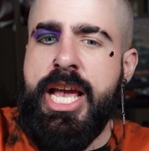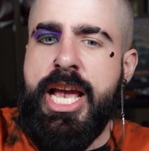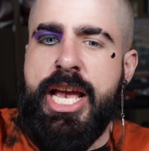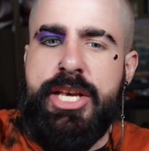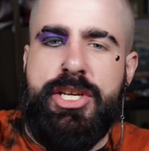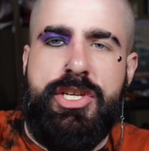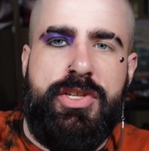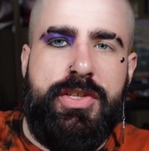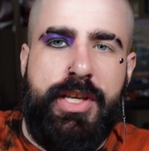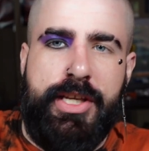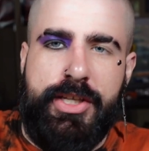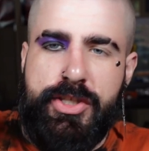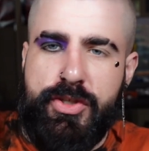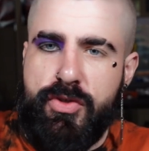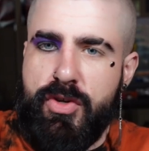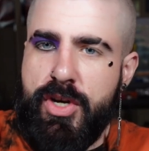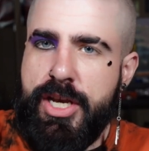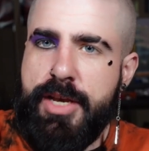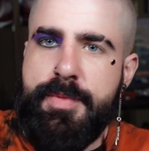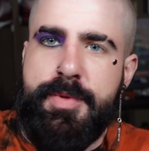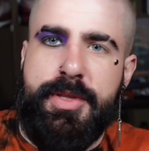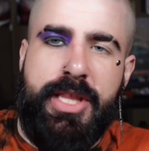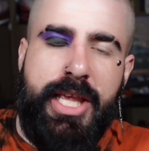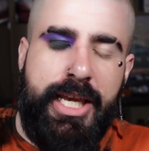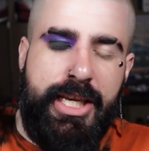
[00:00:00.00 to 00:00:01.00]
She's like
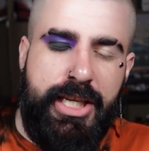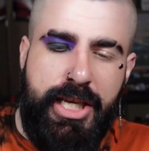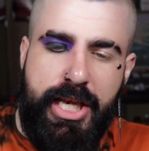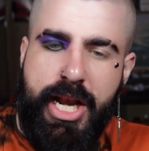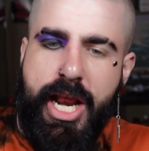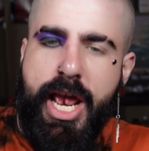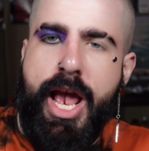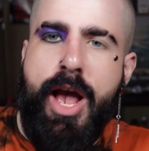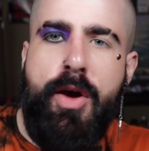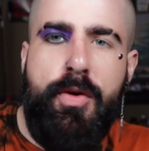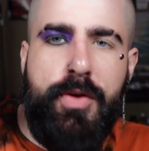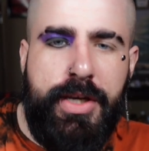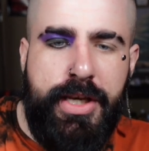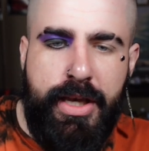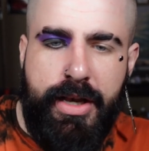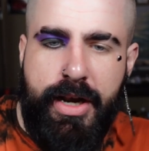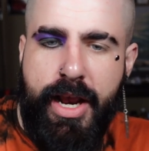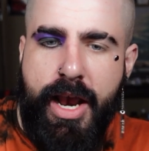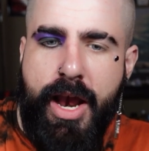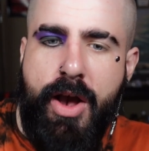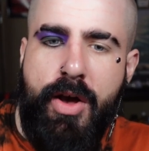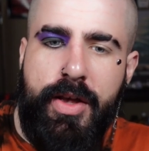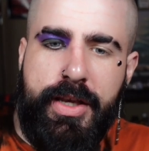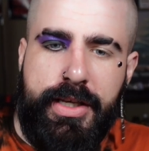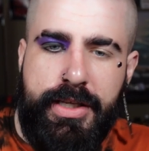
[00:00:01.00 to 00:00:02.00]
screaming, like get out, get
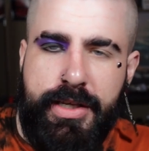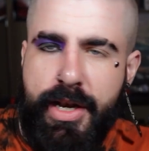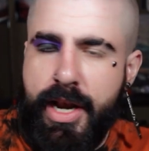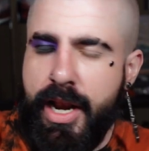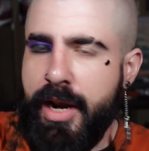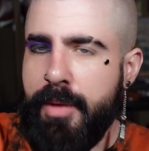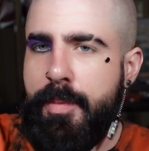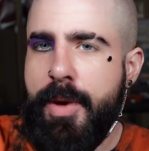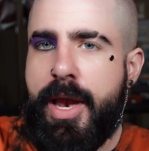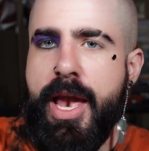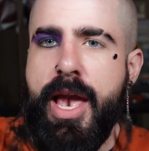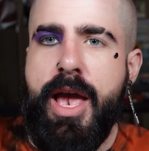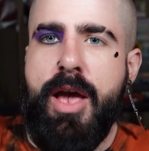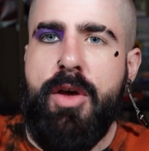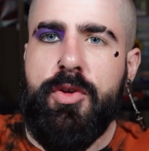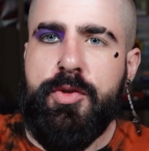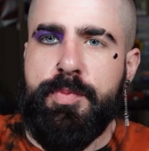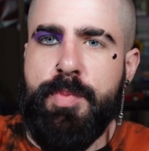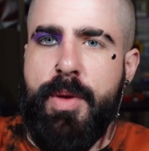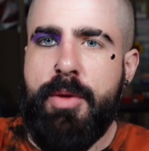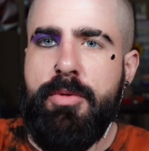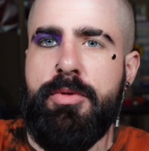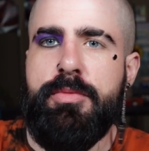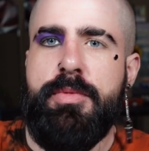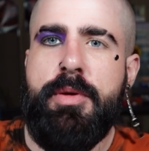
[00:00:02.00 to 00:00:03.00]
out, like get out of my house,
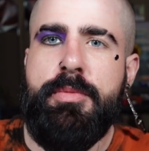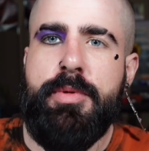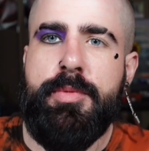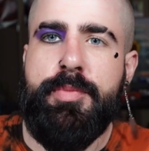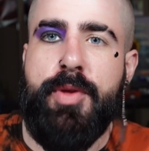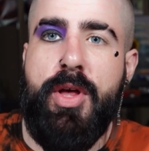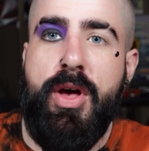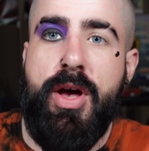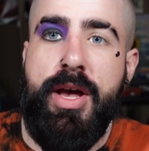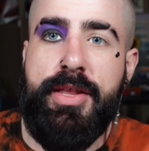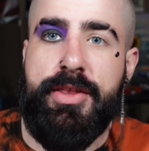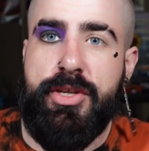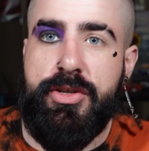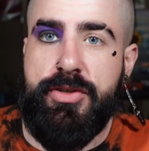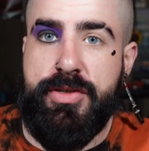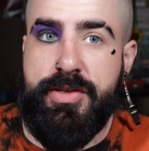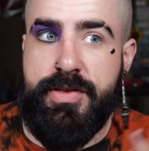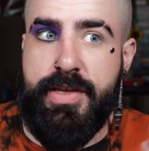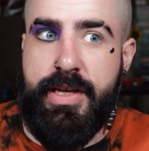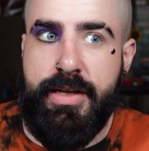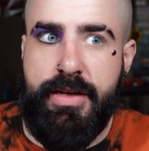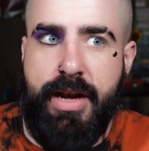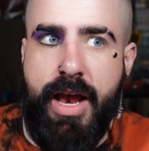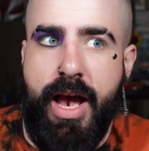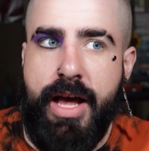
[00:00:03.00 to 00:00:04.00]
blah blah blah blah blah, and they're
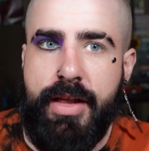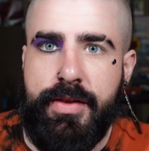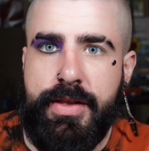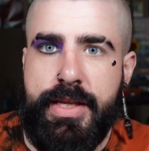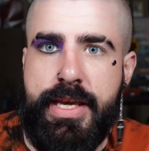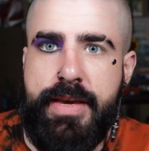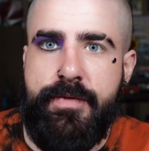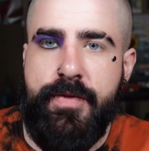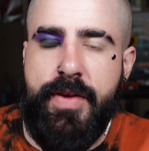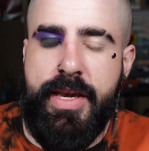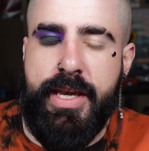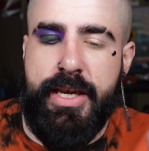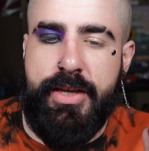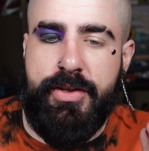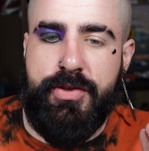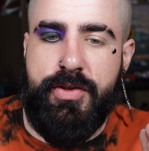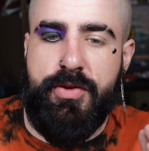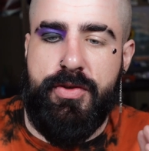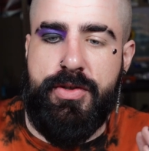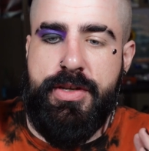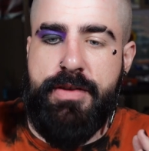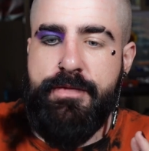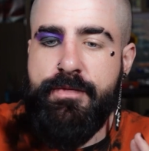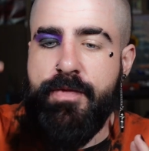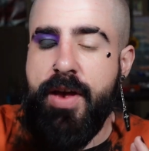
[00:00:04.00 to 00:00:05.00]
just like not leaving. And
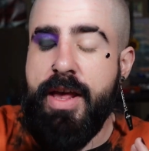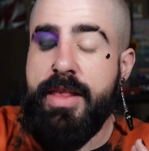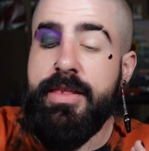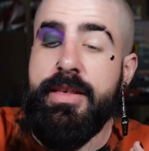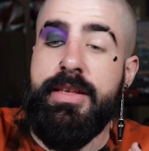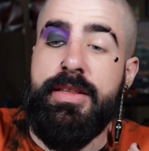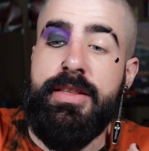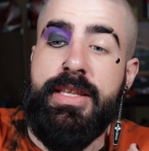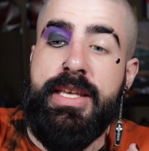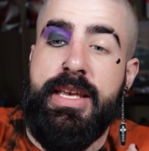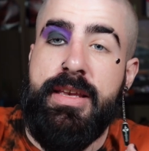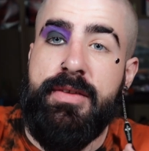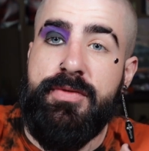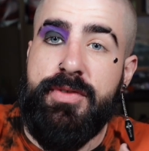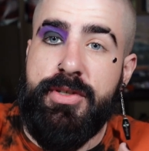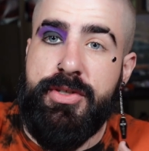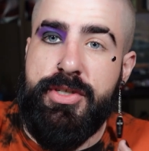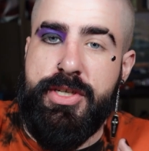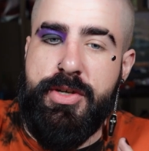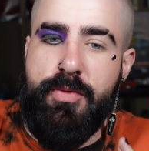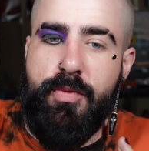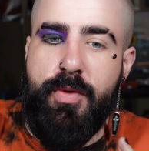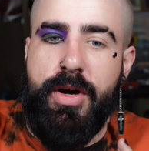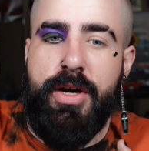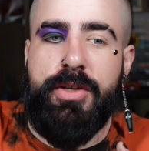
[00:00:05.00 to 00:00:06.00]
so she finally leaves, and
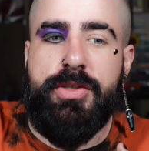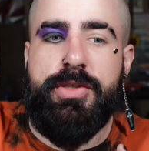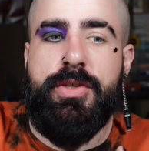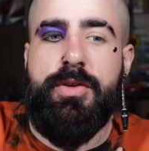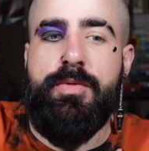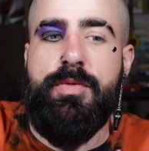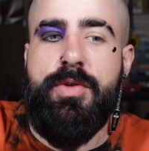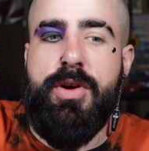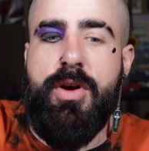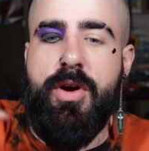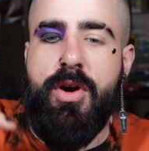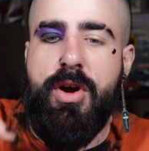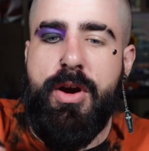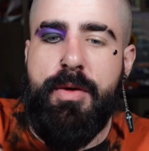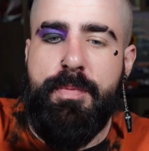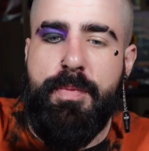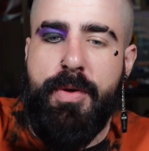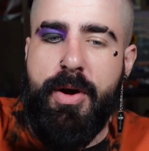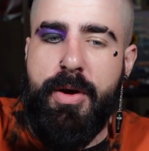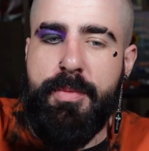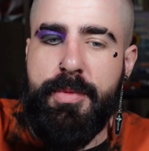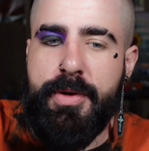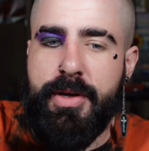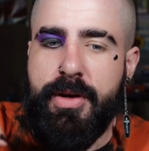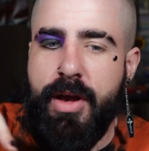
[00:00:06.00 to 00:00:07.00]
she walks over to our
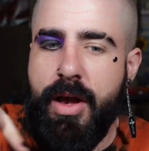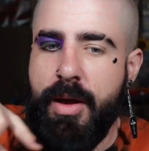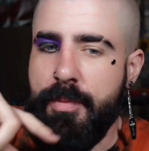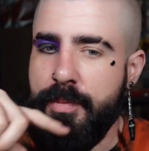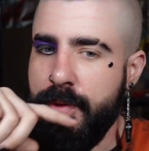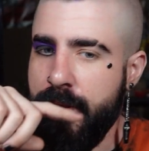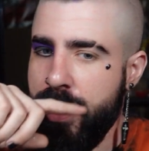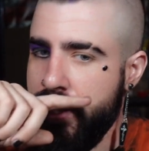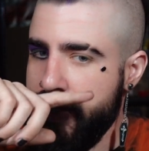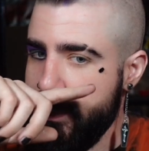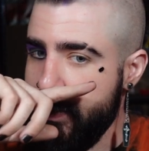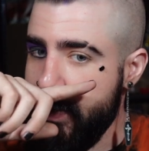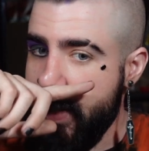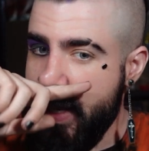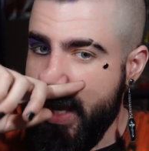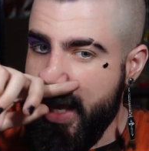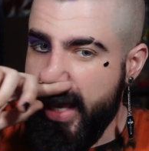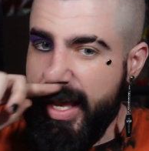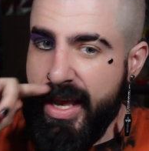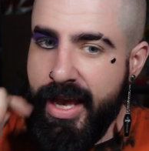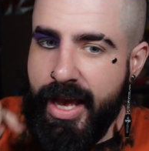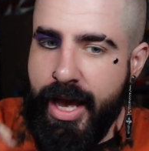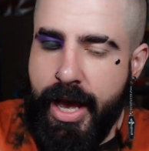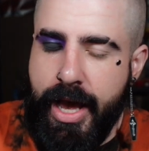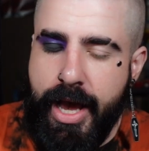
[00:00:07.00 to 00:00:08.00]
apartment complex,
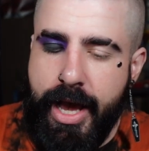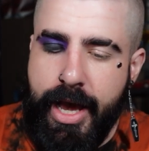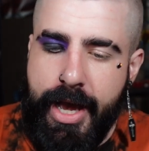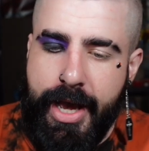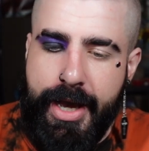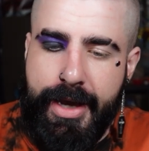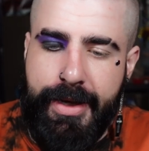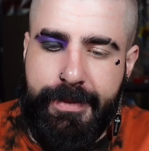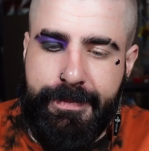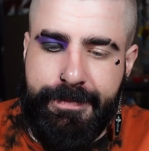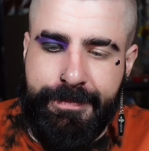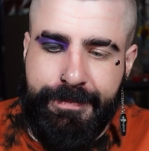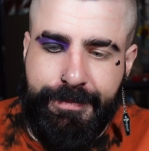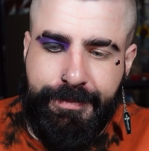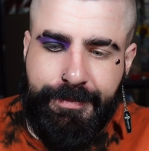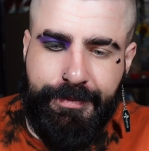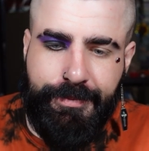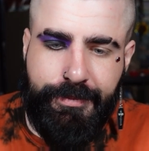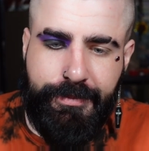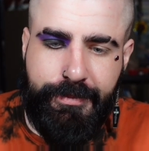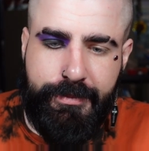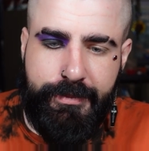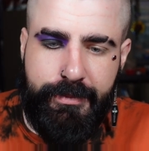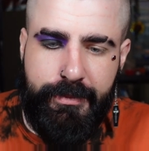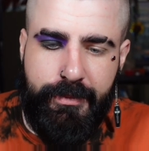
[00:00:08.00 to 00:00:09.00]
um,
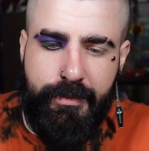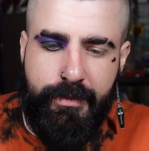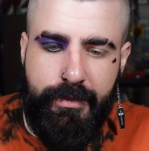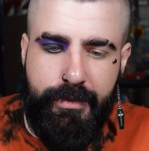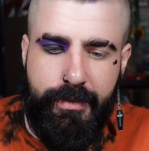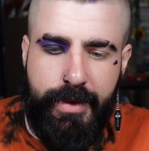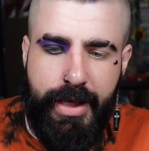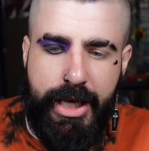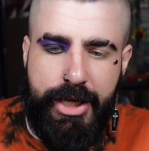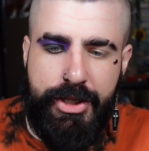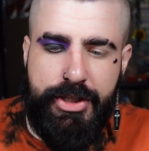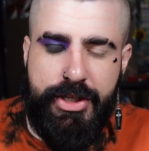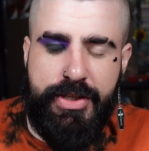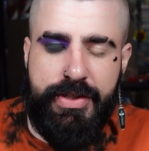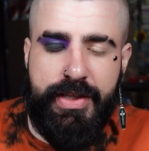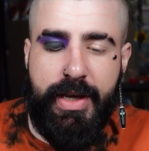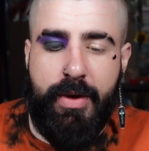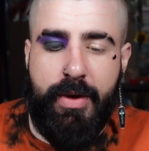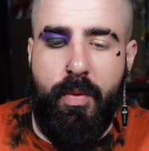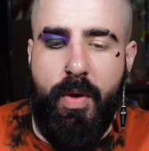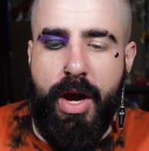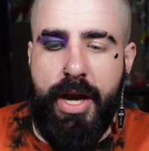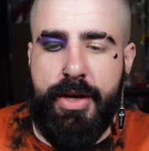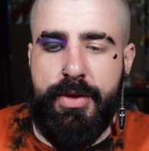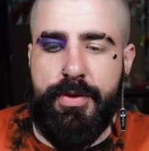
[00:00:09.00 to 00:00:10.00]
and she's
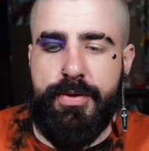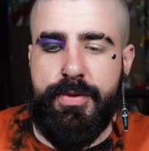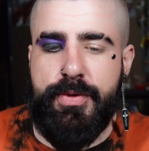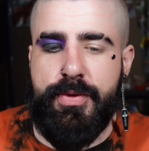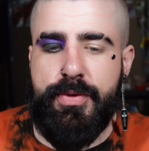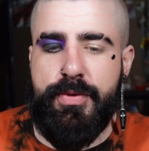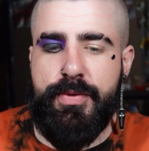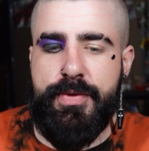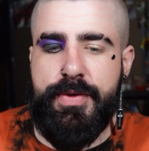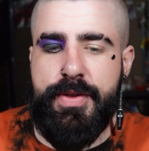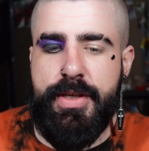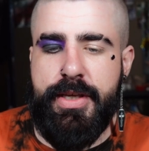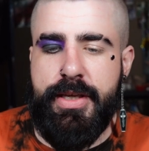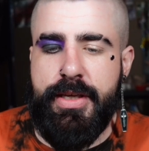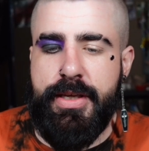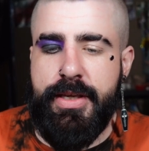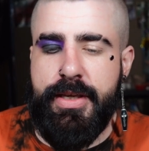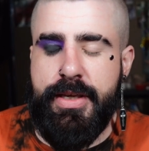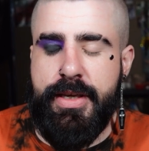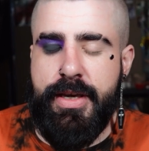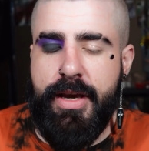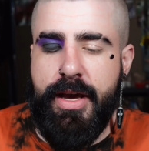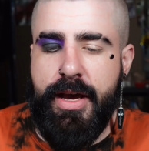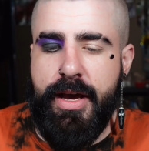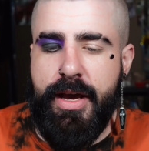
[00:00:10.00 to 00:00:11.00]
walking through
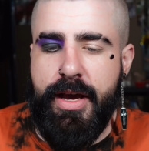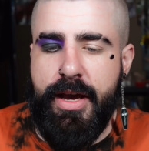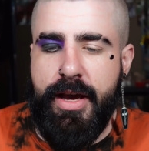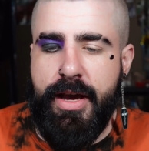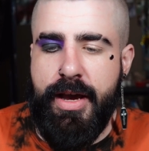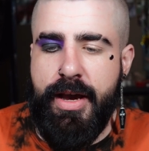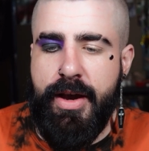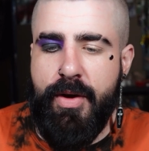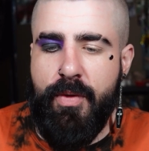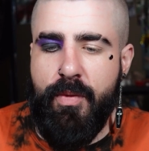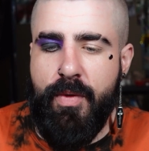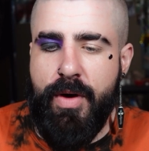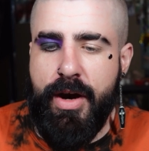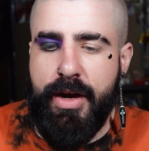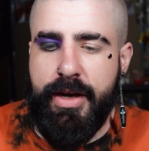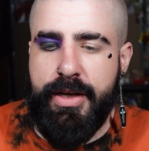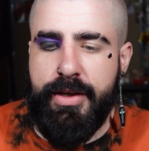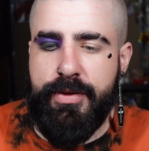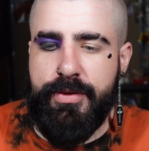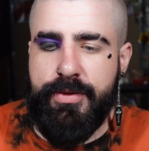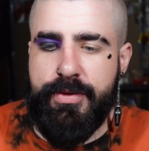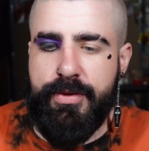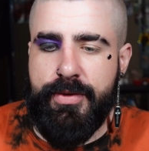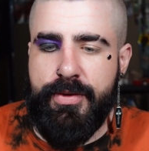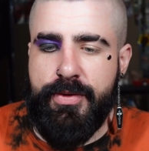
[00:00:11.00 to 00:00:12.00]
the uh,
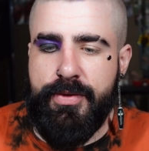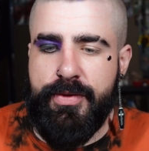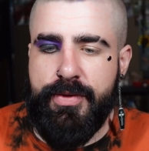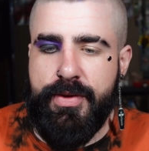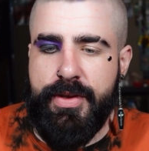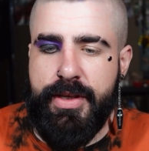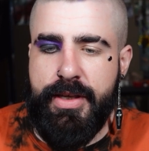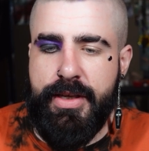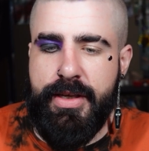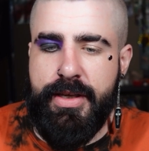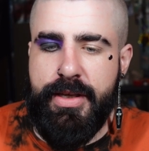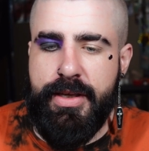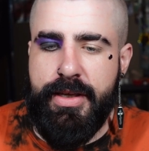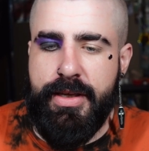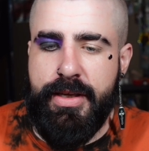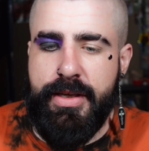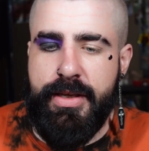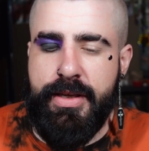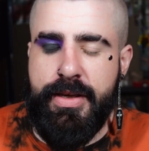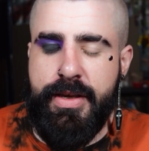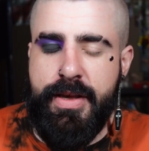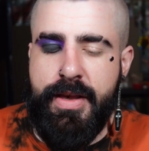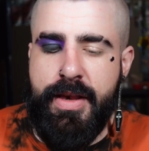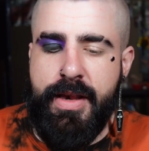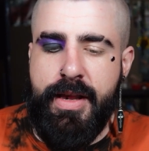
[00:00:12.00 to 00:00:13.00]
walking through the.